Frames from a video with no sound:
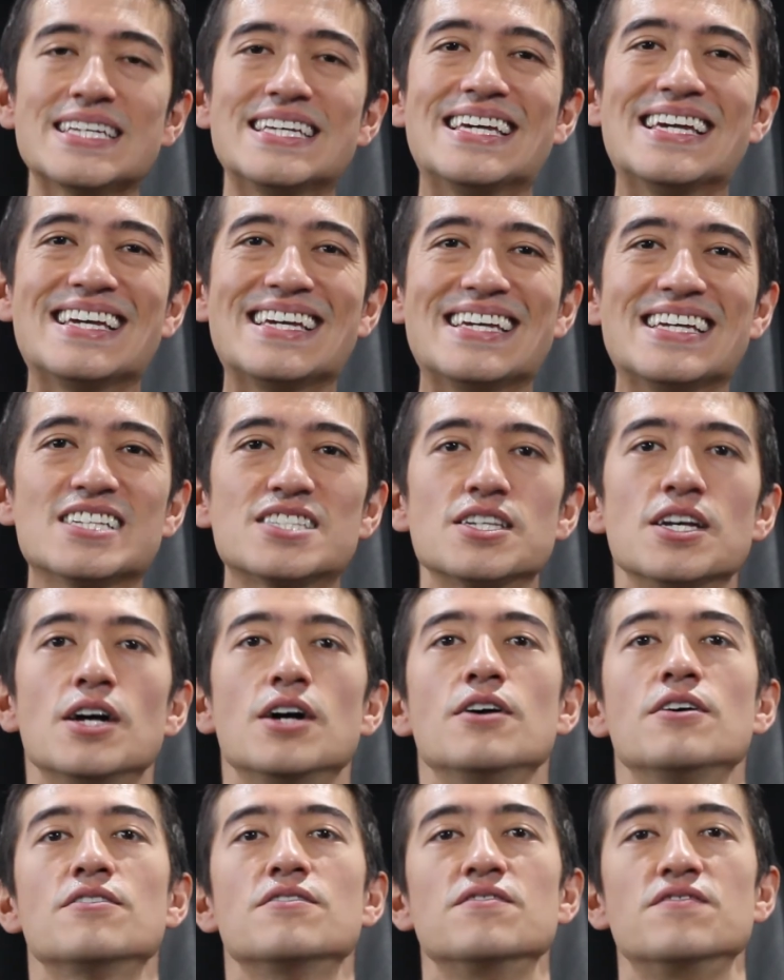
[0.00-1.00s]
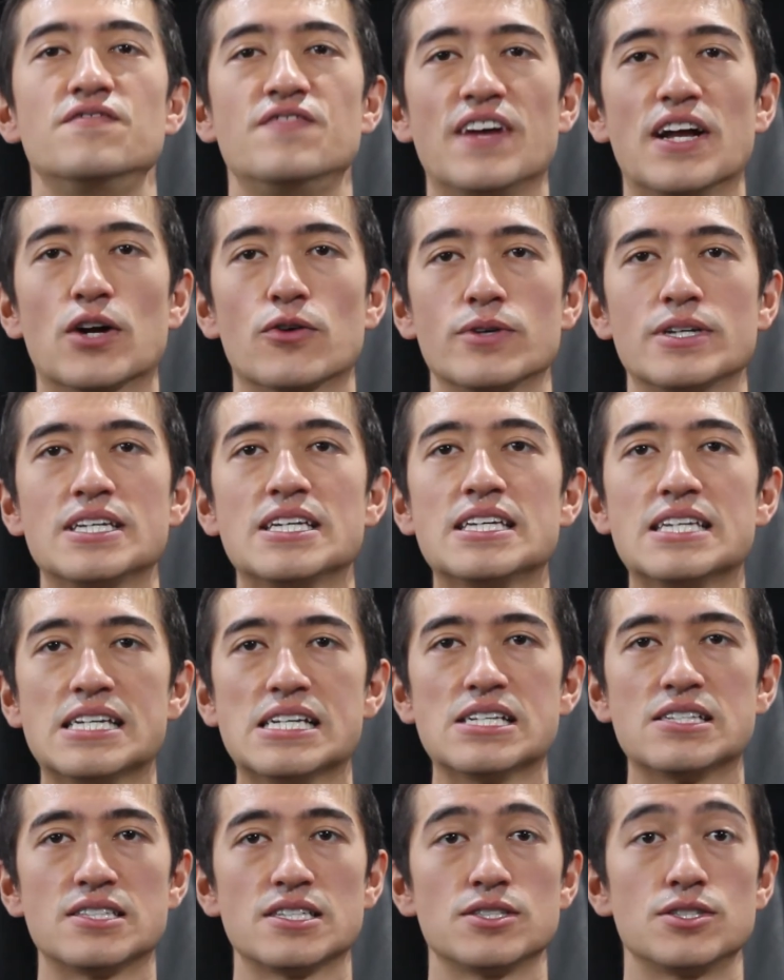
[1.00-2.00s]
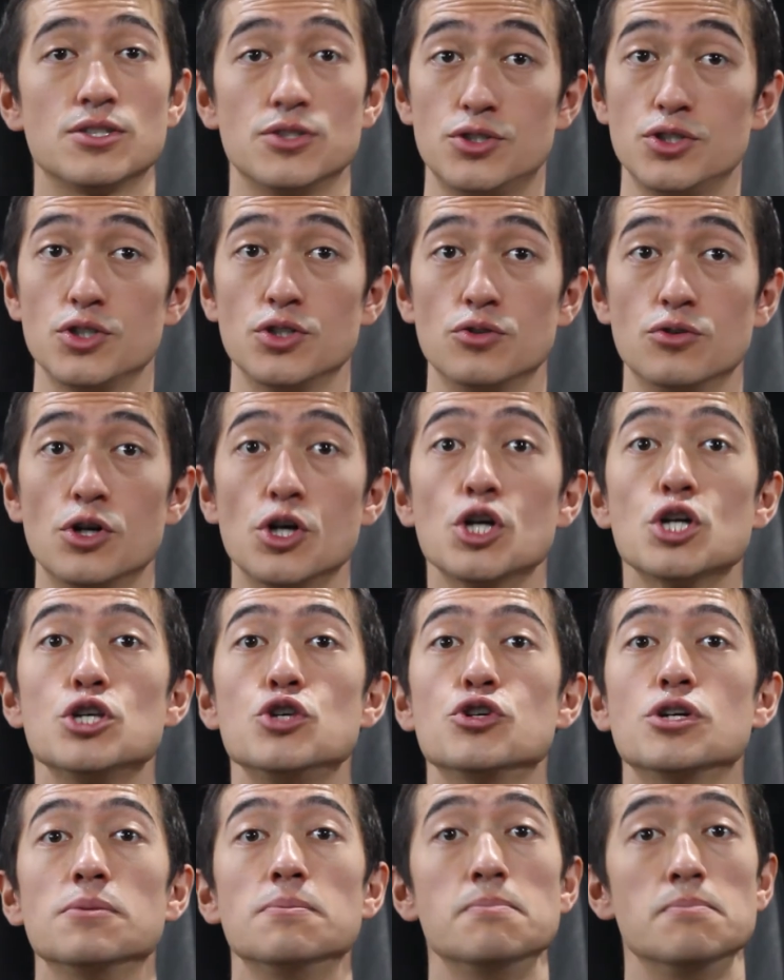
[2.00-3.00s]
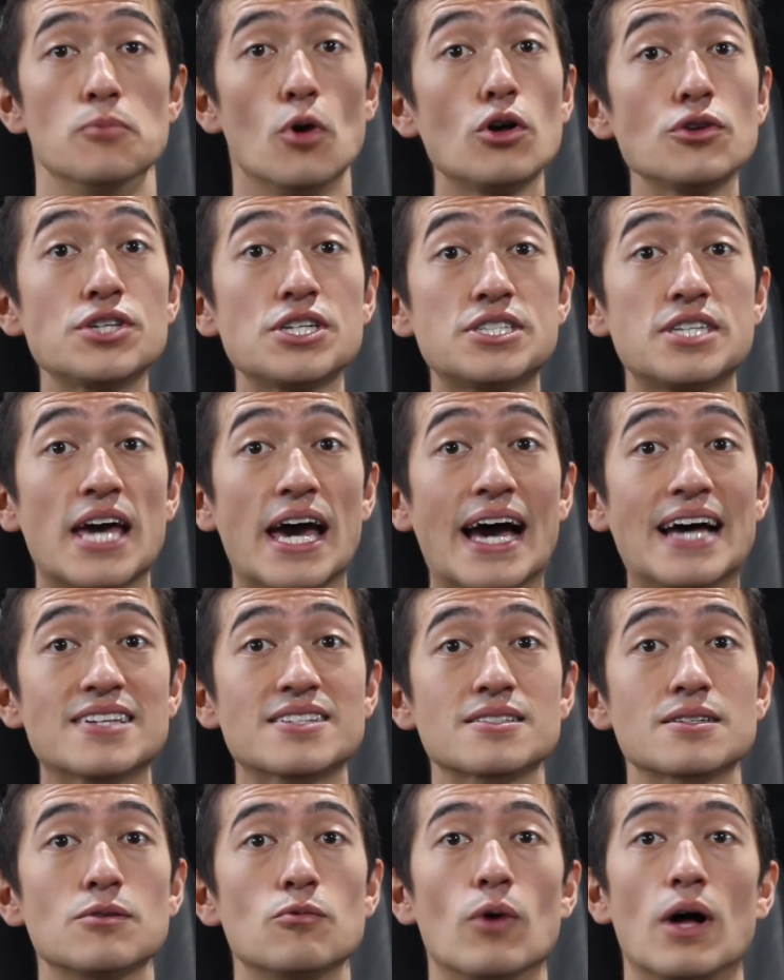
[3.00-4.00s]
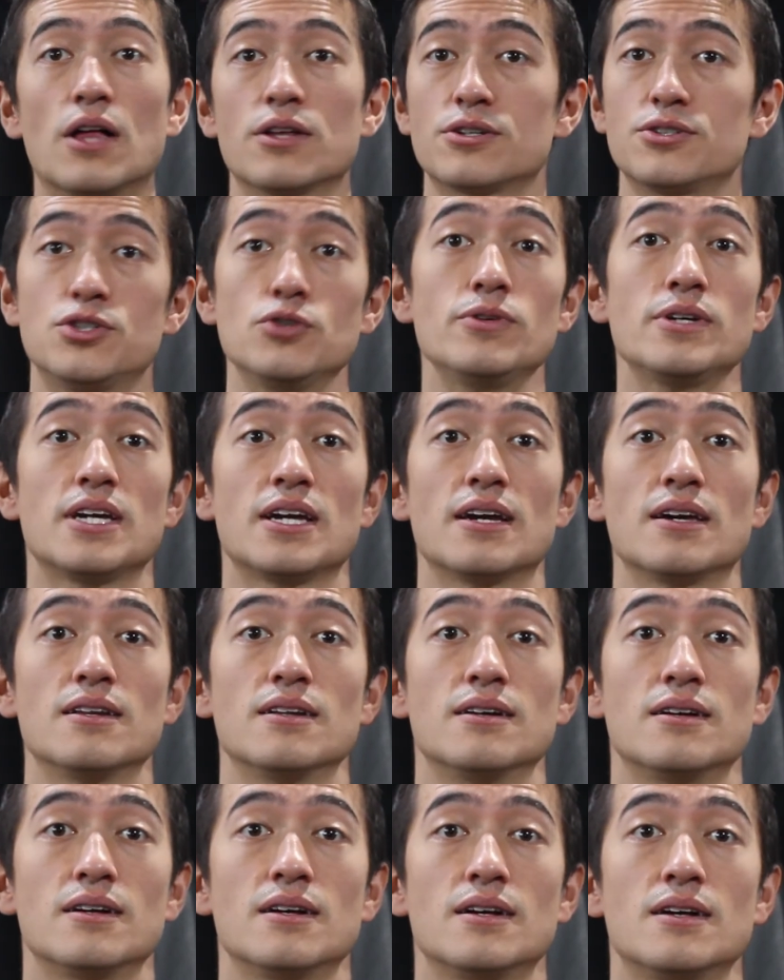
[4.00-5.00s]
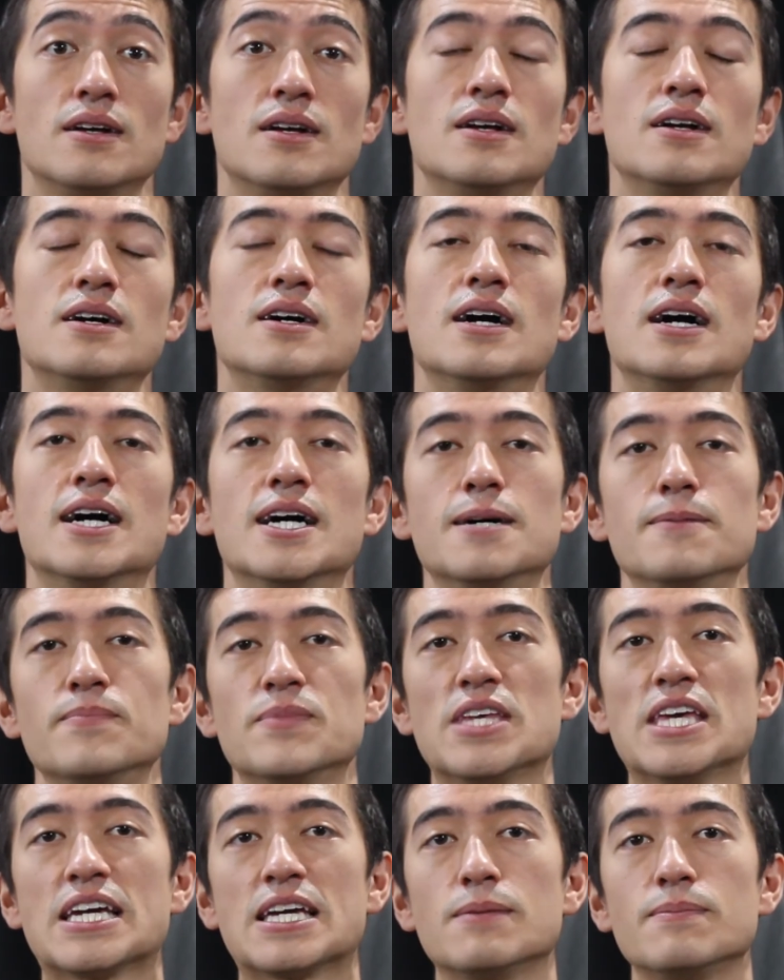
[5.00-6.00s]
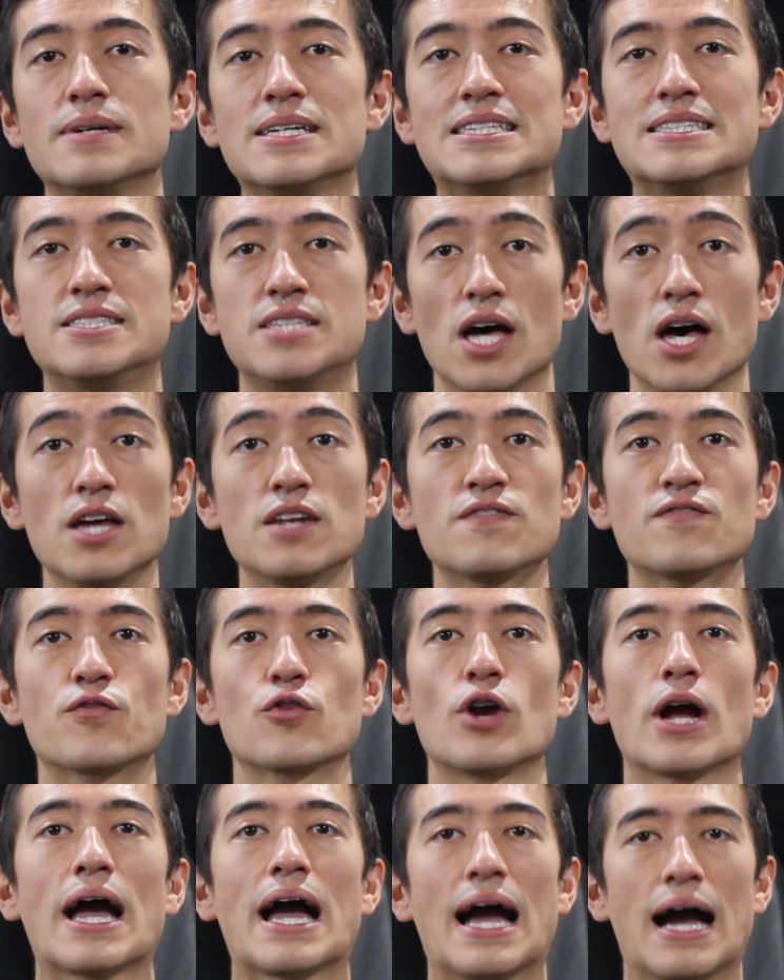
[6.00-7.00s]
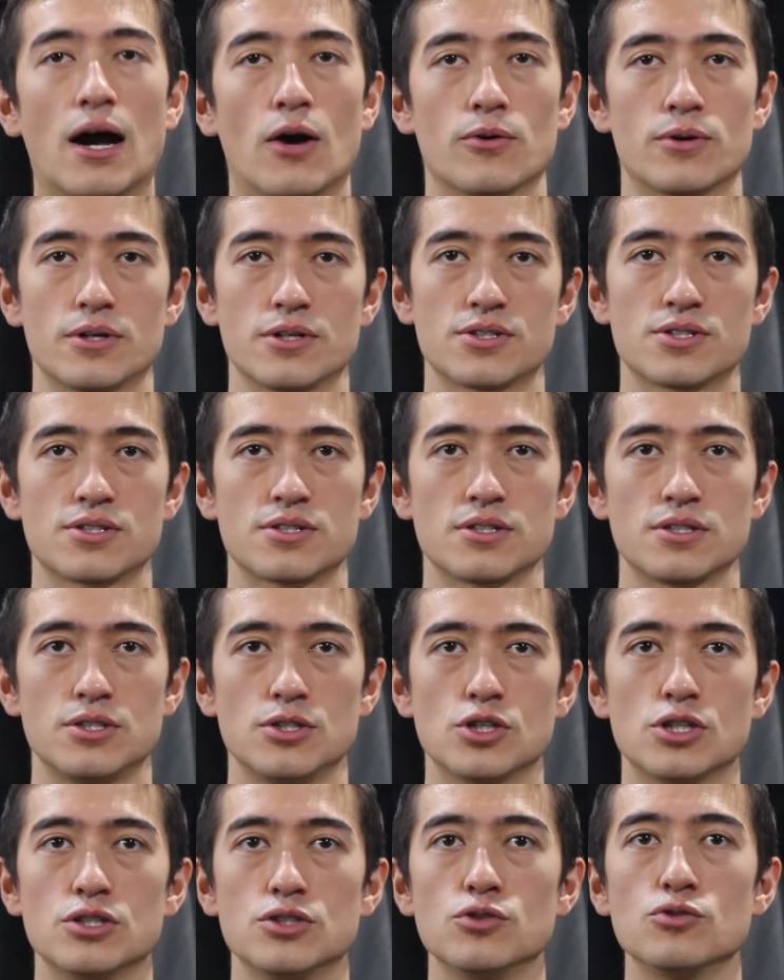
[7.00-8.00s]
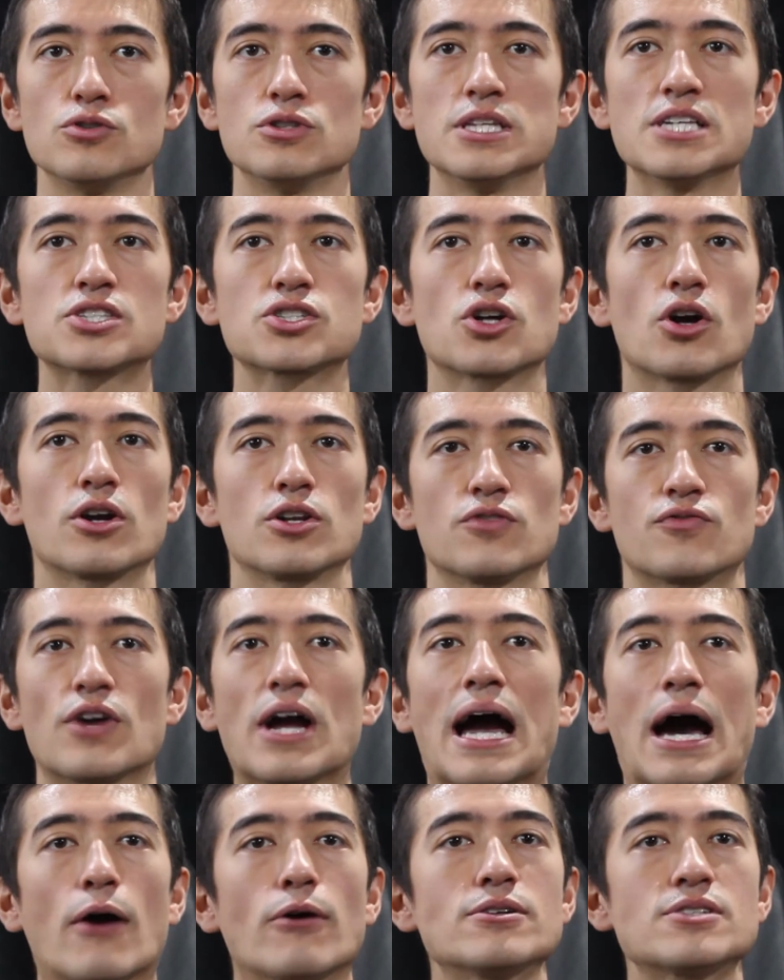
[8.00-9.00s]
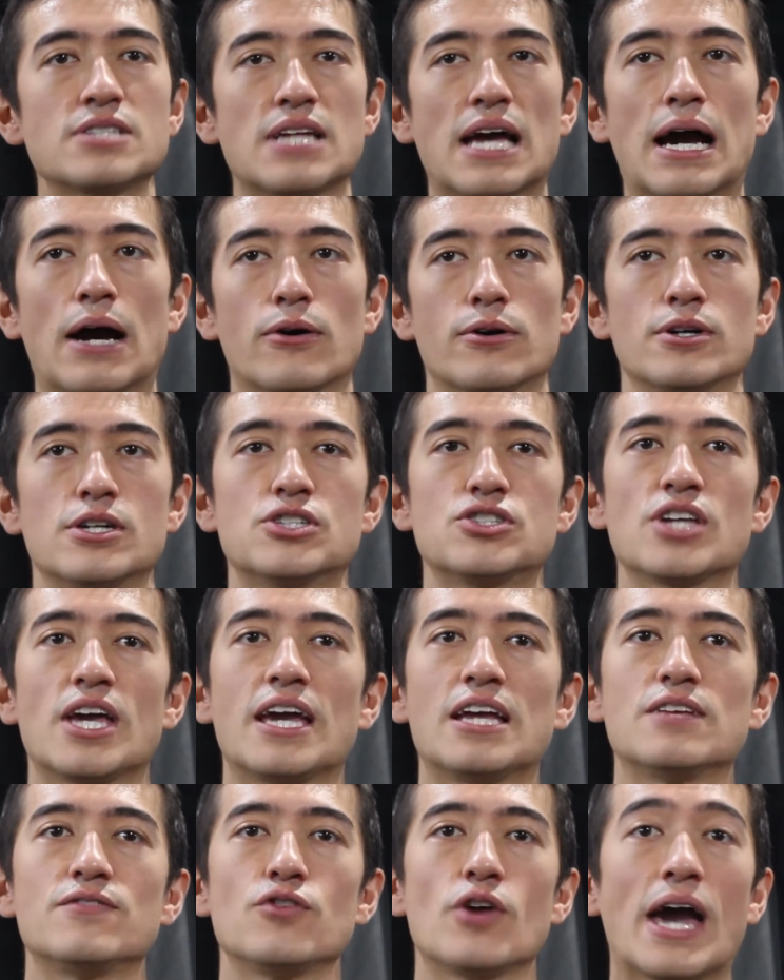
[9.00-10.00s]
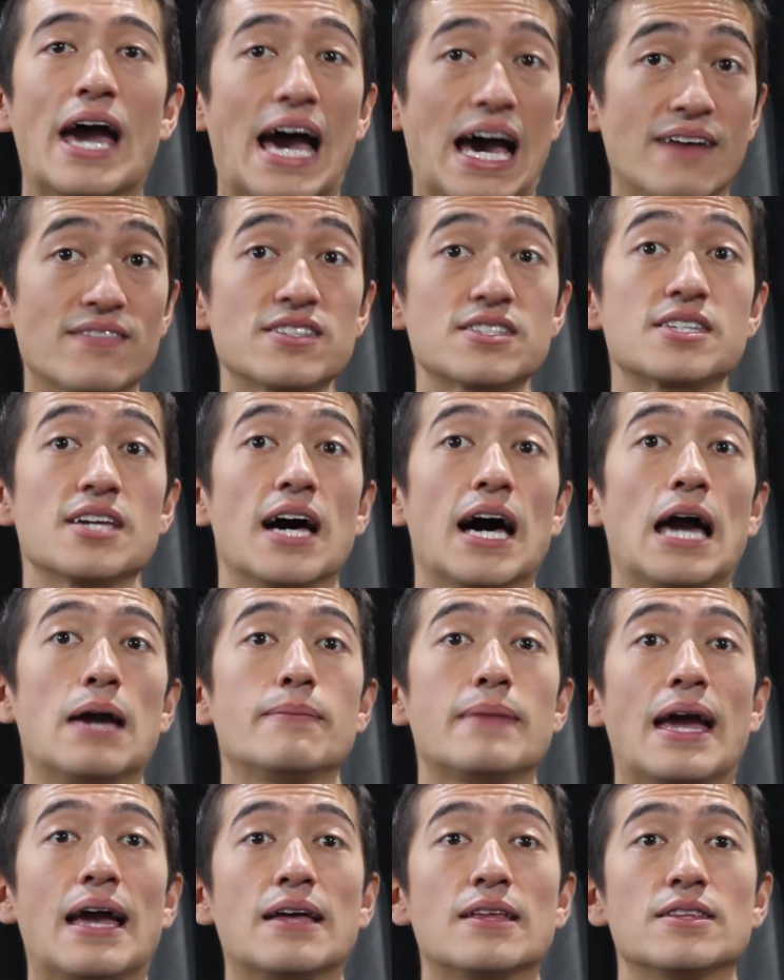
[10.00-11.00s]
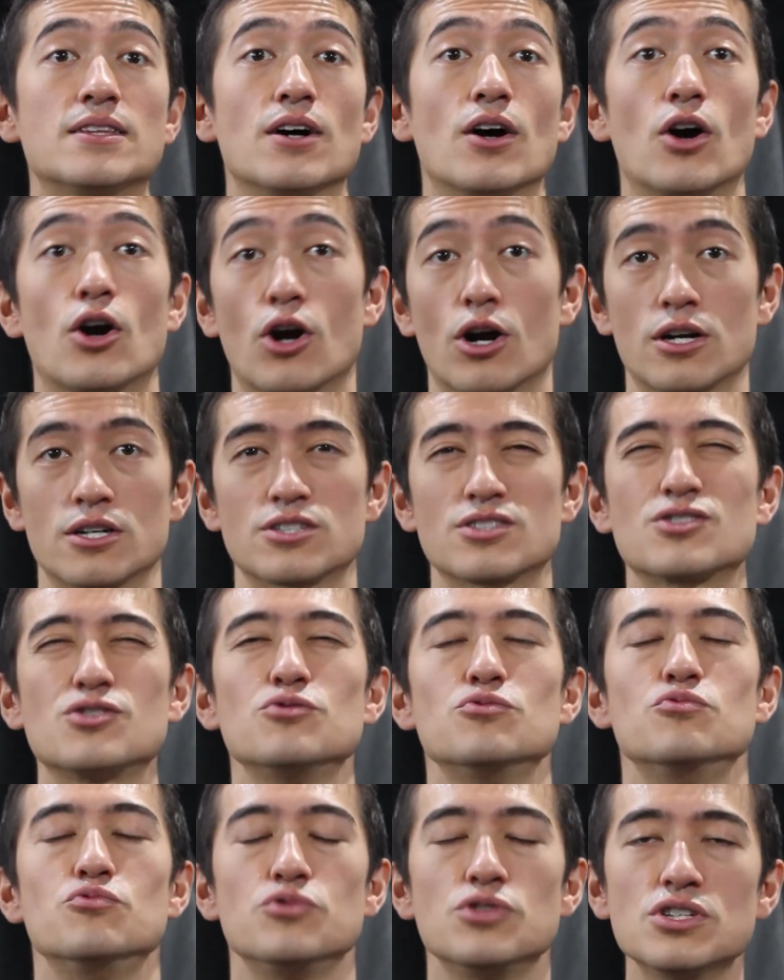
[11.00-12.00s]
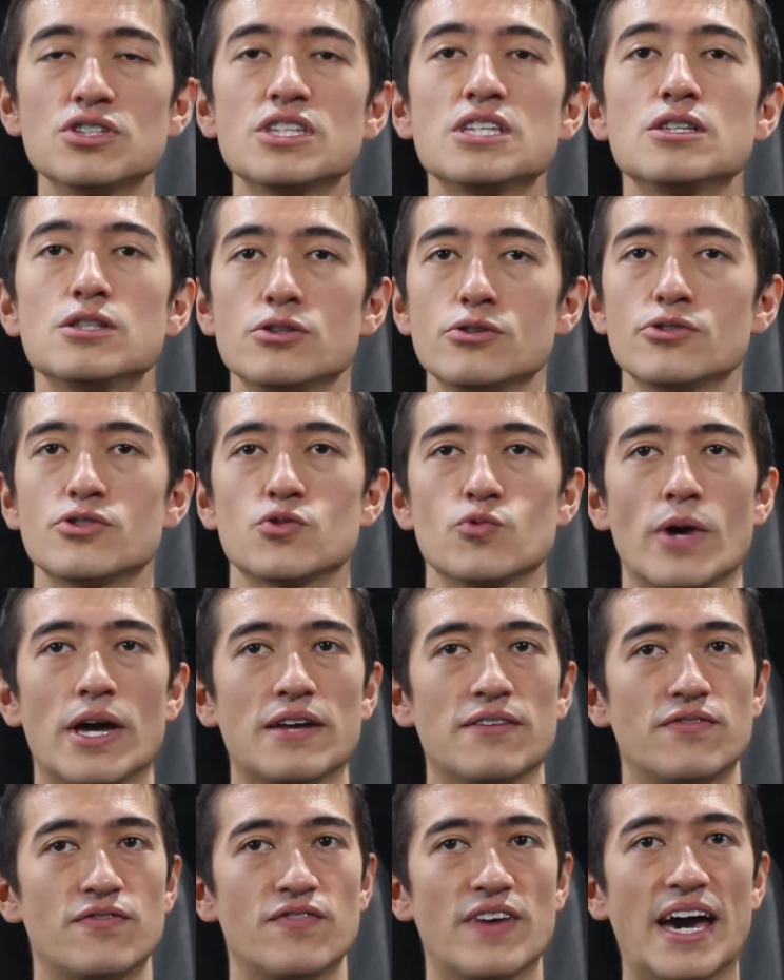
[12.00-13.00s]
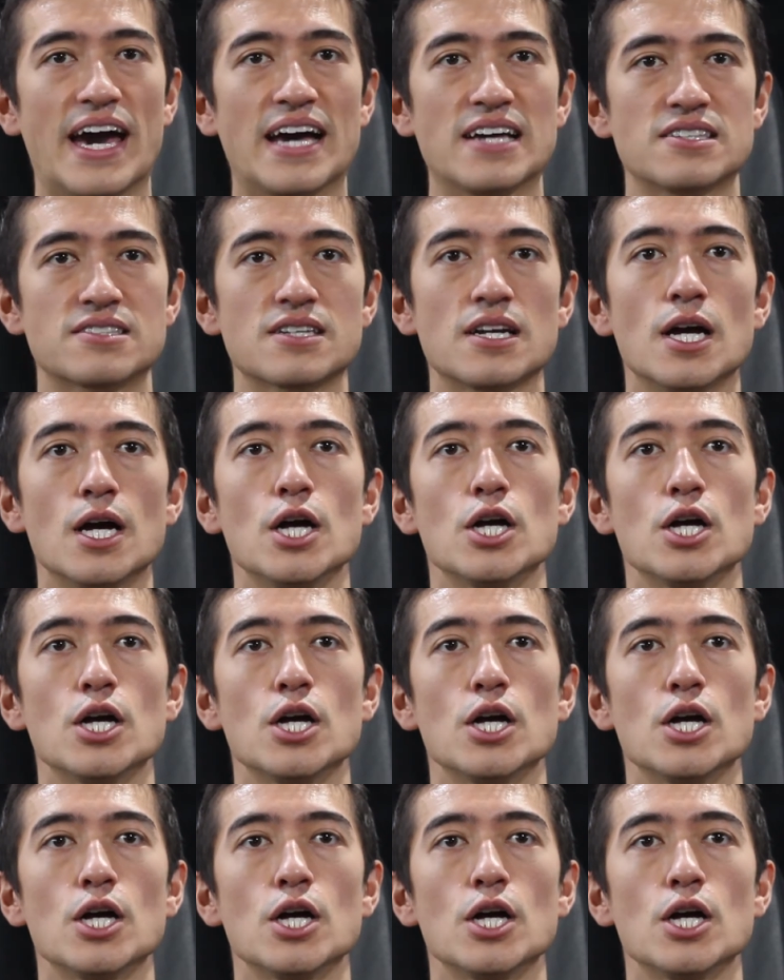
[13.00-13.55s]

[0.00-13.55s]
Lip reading: It is very easy to do. You can multitask while you're doing it. It can be done for hours. You can do LISS cardio for hours and hours, and if you have the time and the heart to really lose weight fast,